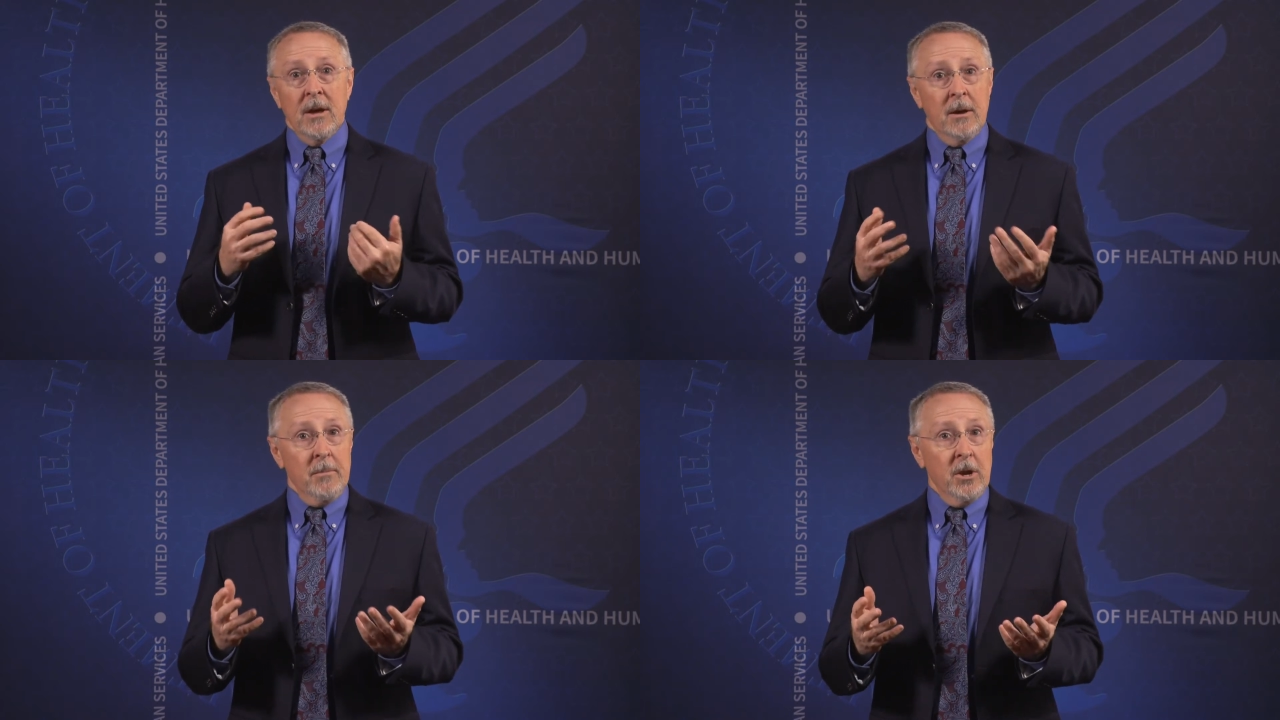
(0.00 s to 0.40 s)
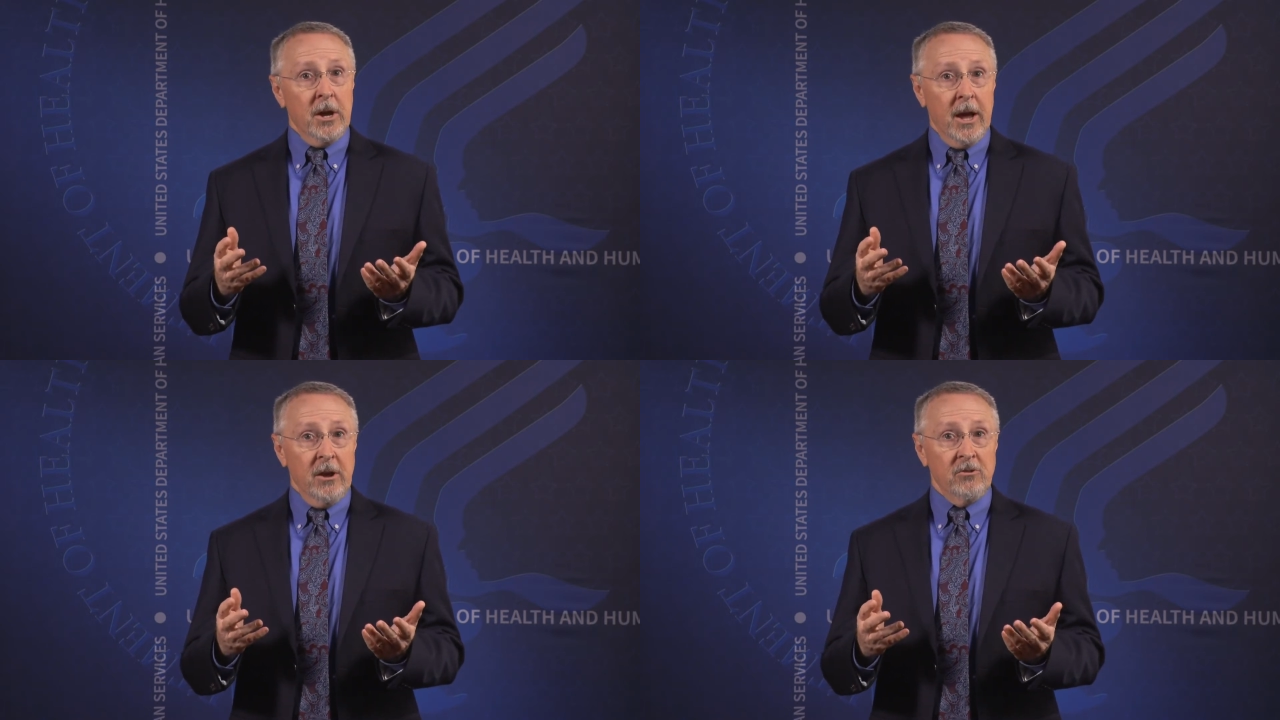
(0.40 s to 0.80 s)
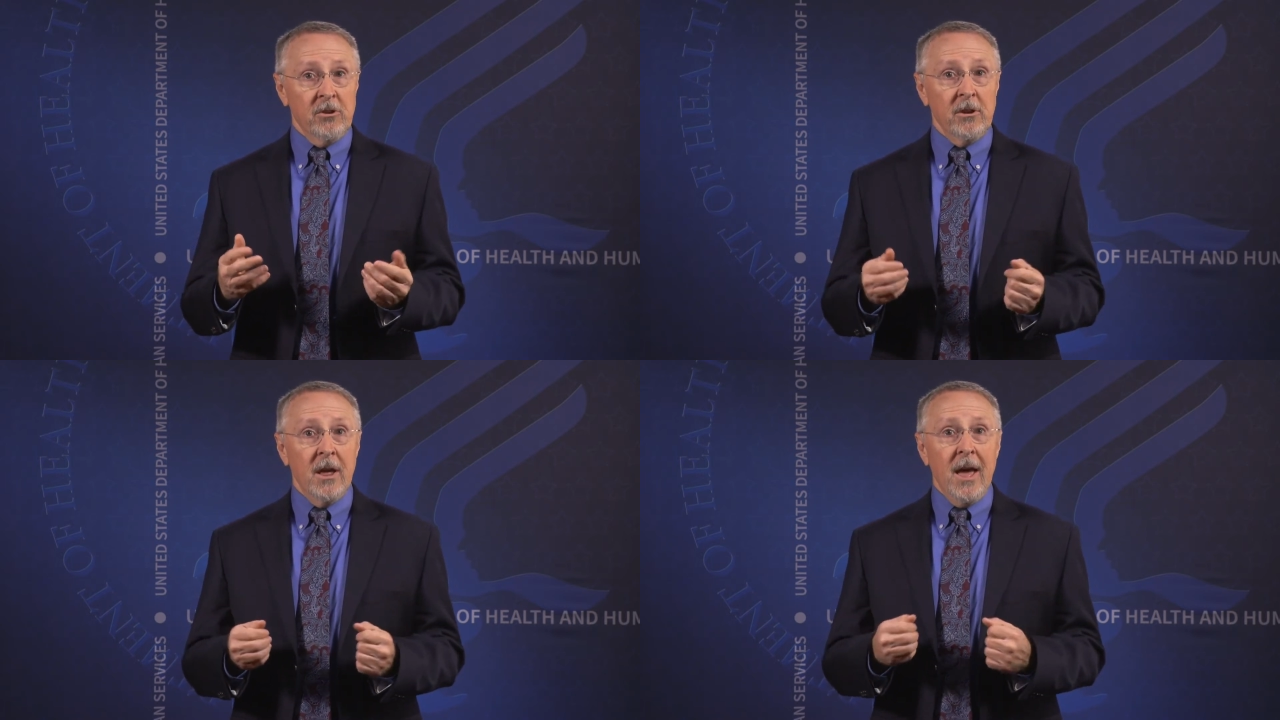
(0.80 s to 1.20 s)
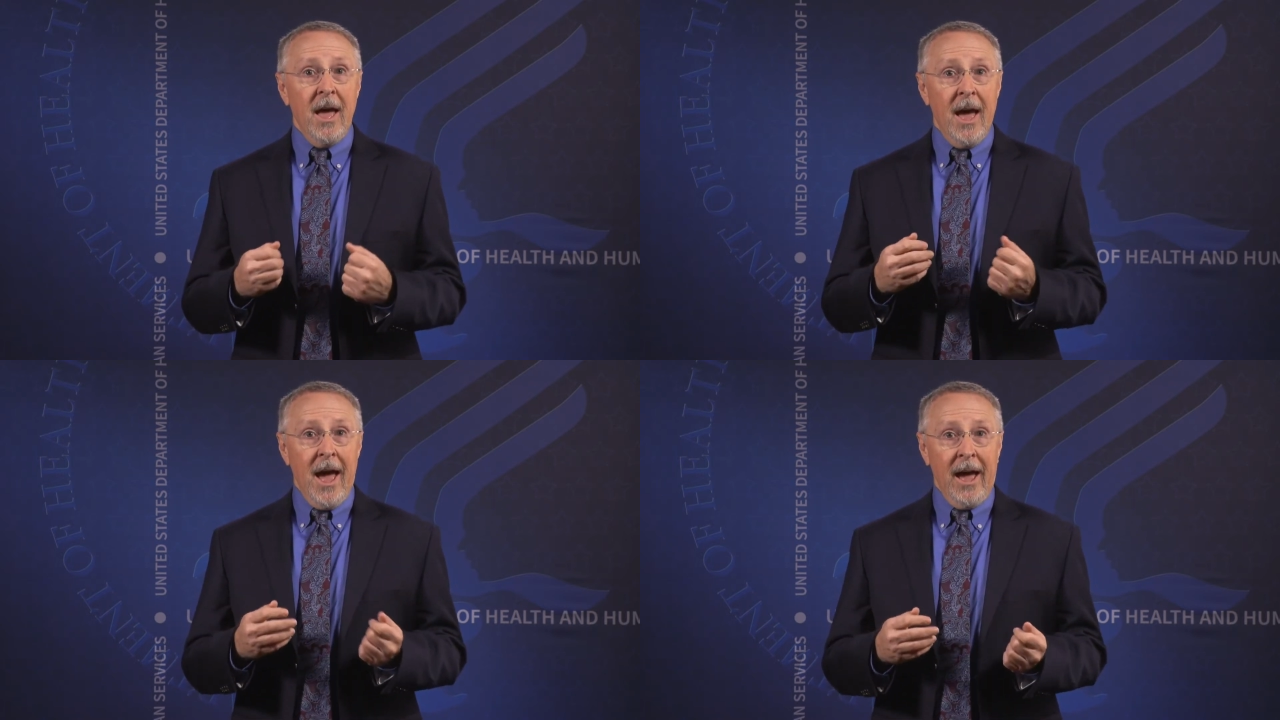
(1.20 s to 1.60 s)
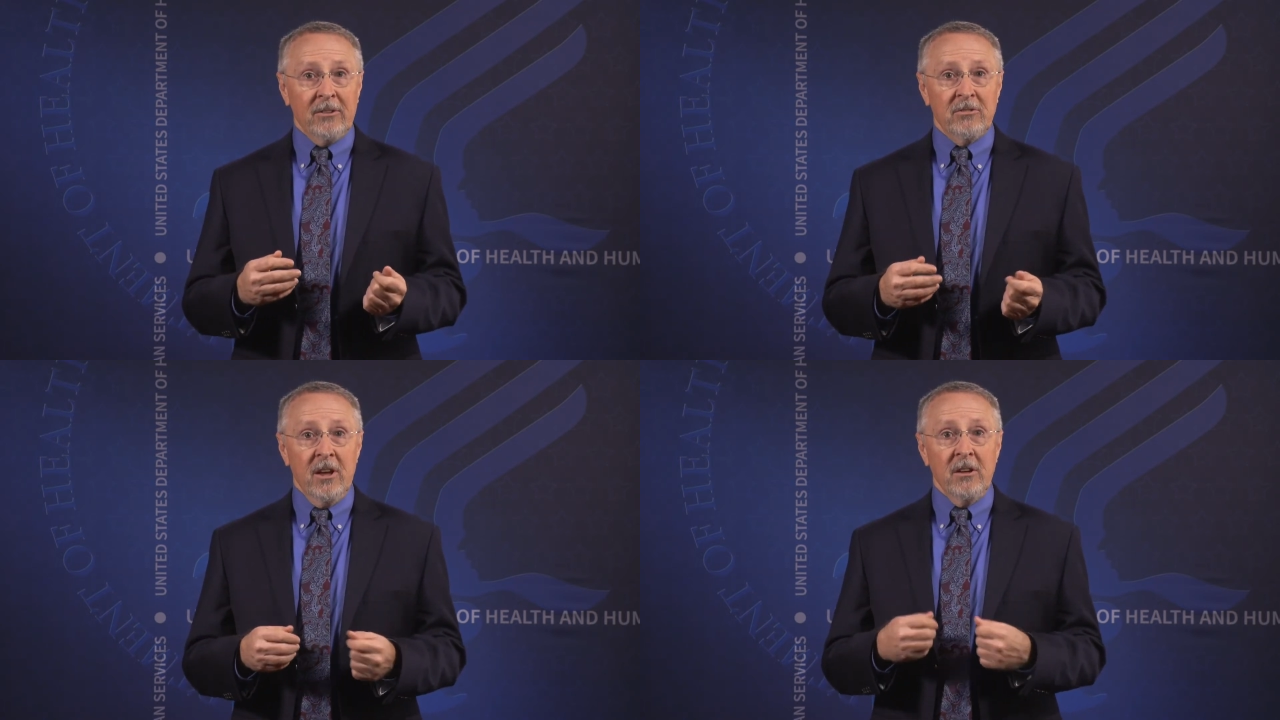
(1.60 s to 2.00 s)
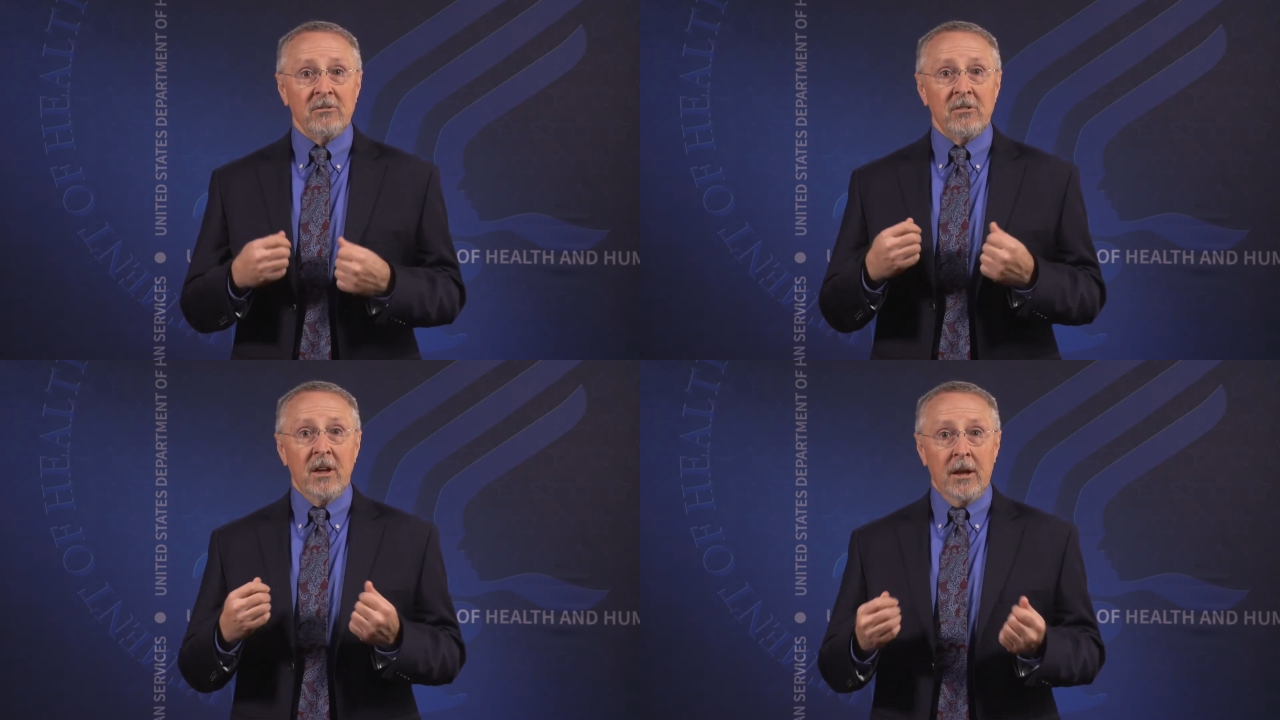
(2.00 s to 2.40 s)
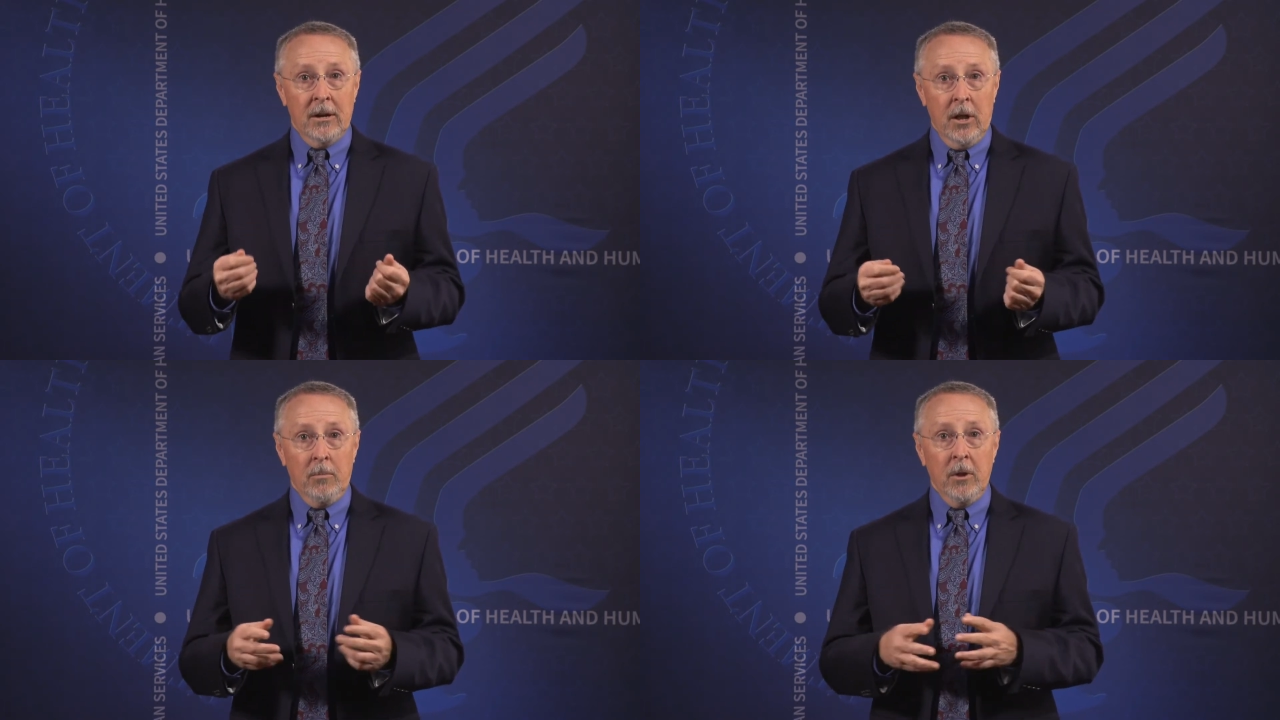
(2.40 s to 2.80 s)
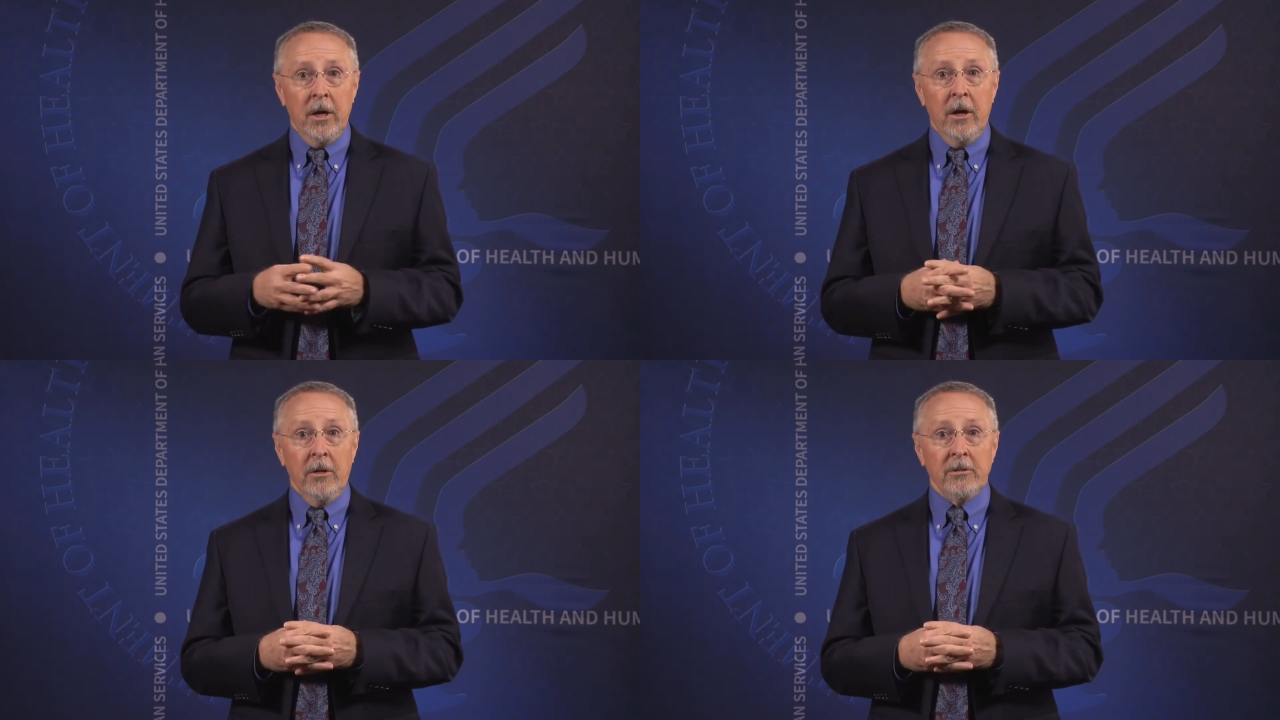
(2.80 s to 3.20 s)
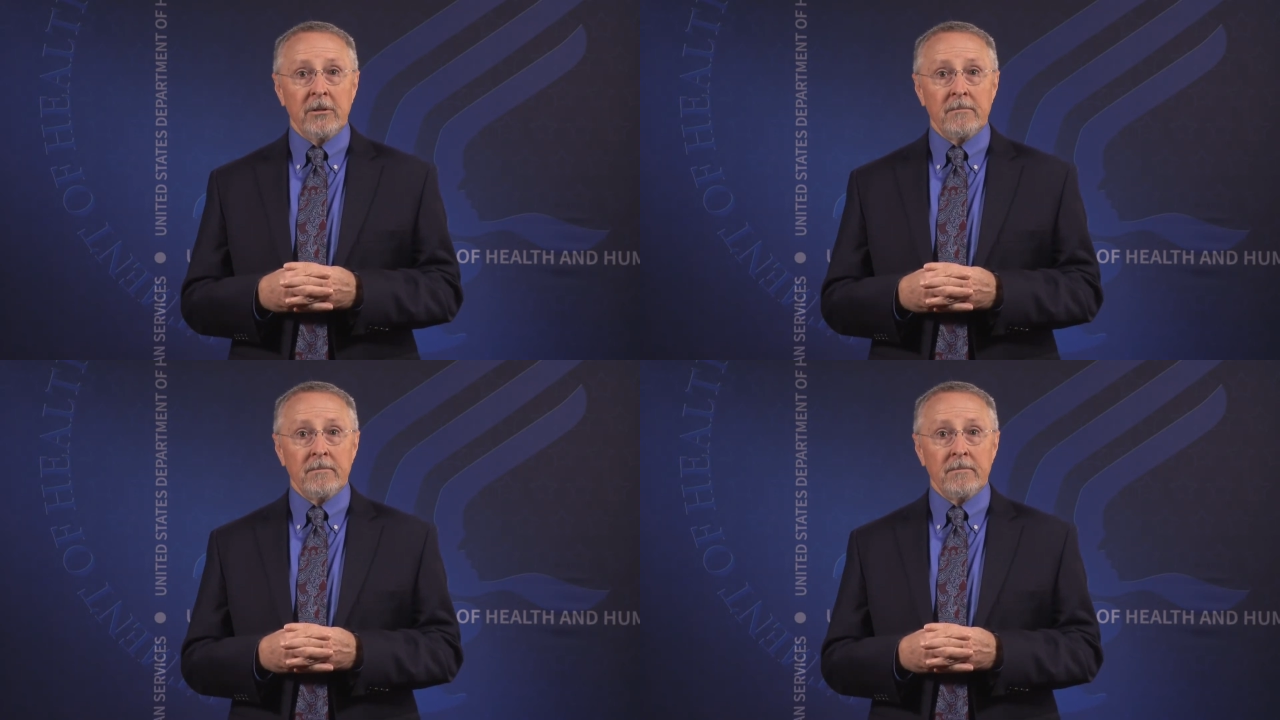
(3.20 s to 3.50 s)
communication, access, and global health.